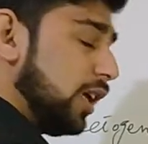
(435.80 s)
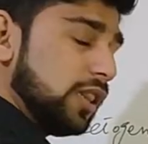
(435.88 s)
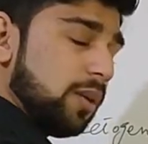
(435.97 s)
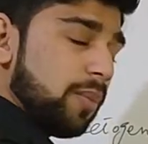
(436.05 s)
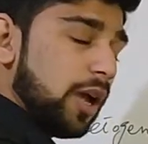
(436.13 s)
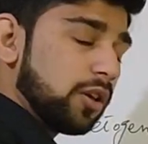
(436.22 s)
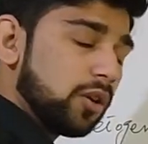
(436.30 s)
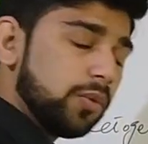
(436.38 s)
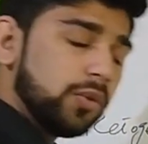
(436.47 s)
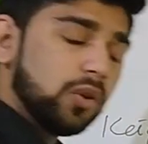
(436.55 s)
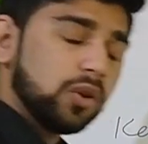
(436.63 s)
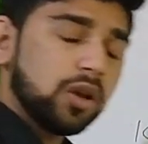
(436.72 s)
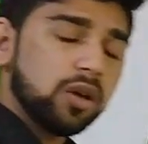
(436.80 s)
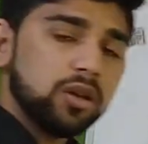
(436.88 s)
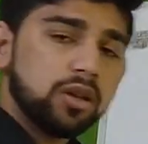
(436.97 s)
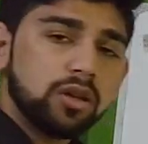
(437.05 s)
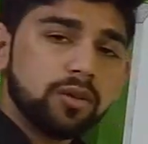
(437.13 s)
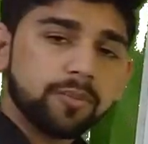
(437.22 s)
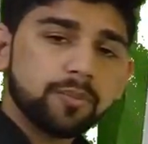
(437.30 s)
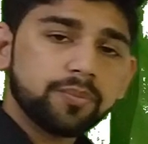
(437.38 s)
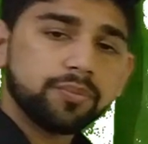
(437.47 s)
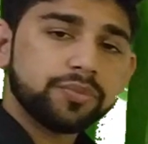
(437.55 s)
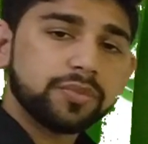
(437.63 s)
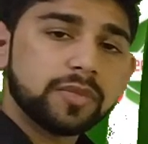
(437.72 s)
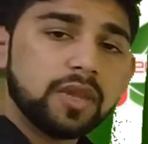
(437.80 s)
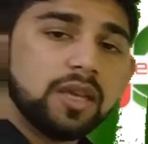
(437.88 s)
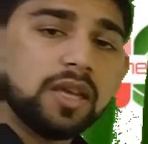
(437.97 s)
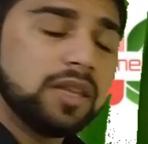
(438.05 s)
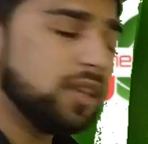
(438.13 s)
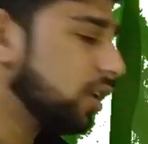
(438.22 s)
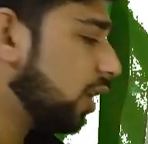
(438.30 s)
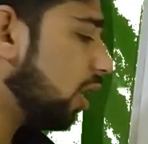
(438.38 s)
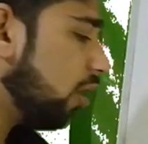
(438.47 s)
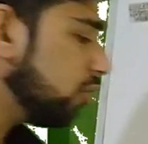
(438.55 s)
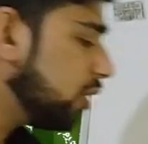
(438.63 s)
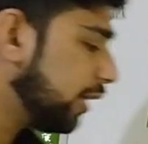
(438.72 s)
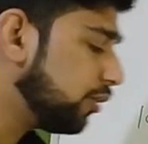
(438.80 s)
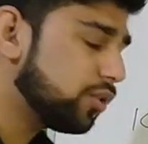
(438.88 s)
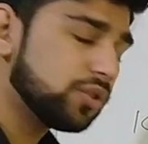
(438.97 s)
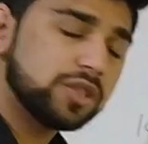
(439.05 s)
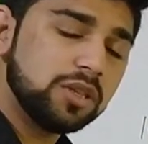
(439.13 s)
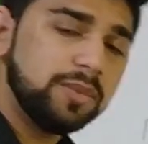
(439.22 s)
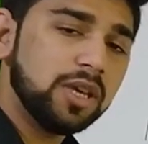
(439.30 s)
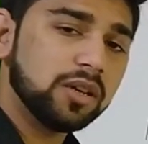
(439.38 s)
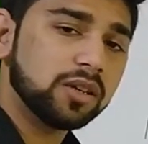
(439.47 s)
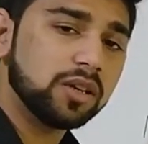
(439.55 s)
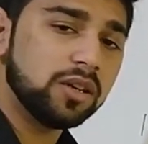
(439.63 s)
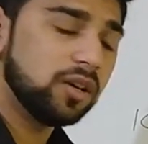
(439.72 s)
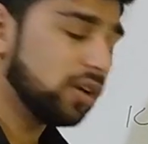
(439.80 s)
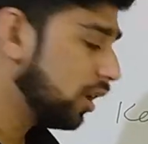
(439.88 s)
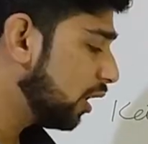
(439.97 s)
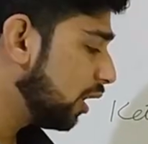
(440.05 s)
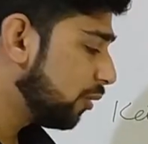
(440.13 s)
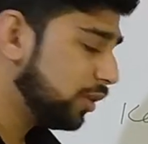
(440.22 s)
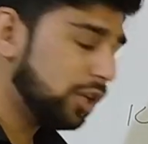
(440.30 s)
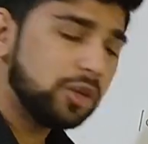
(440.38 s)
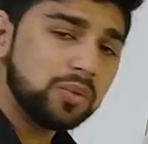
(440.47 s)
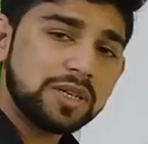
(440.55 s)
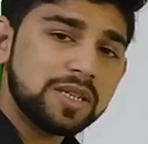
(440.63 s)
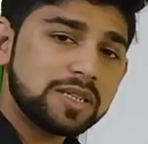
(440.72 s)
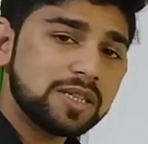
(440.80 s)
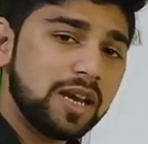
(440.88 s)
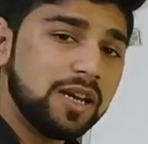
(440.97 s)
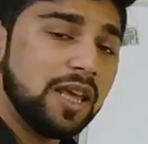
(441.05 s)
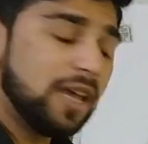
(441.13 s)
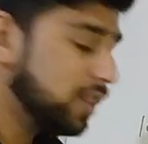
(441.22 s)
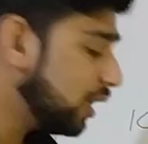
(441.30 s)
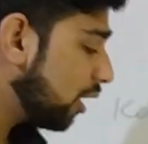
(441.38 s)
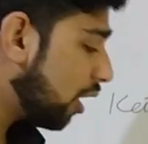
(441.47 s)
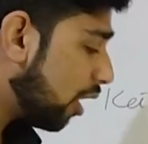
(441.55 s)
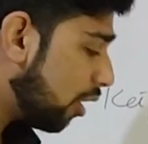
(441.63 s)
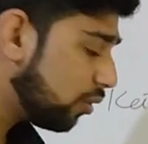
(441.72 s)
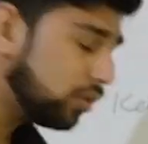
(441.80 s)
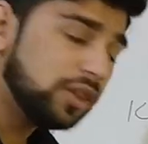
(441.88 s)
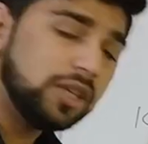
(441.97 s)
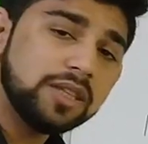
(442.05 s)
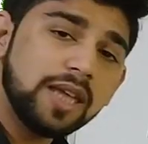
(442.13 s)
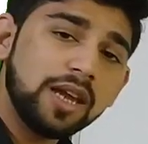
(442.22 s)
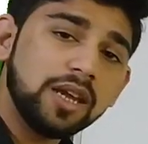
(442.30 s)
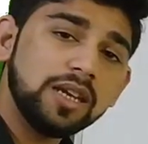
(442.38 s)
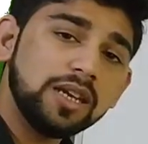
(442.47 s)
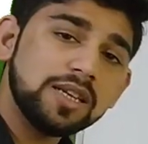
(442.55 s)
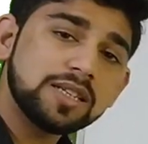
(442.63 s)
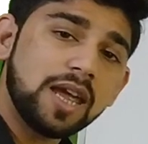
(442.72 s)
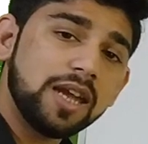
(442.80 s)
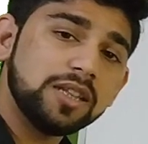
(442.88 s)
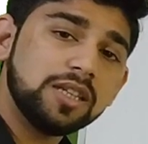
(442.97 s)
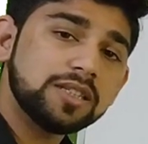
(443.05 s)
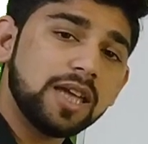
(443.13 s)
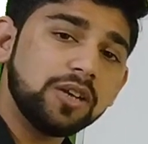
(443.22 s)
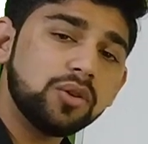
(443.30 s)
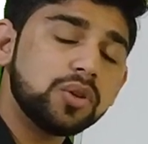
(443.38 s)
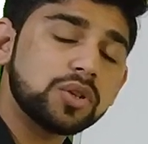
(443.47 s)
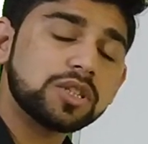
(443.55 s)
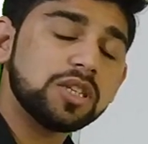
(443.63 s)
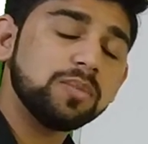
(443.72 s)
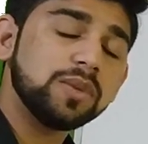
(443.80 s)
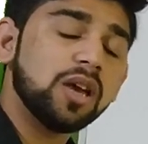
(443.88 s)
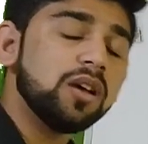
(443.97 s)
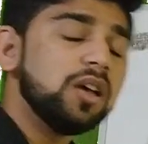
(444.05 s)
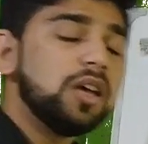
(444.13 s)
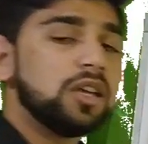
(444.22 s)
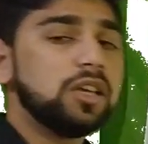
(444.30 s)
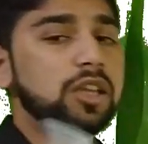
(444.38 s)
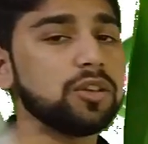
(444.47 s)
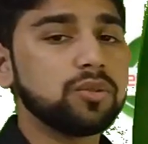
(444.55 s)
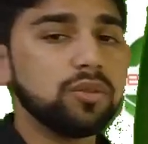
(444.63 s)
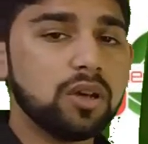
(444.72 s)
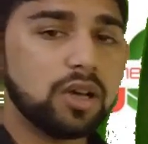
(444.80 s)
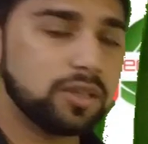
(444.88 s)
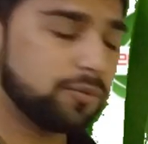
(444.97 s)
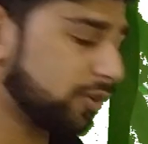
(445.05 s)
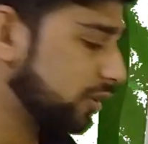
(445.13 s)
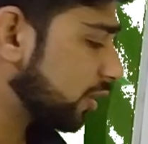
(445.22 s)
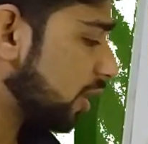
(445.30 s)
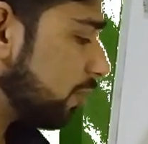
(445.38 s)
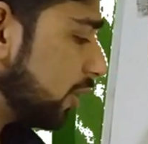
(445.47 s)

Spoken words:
in the microflora, then how the endotoxemia occur? We need to understand then how this endotoxemia lead to other further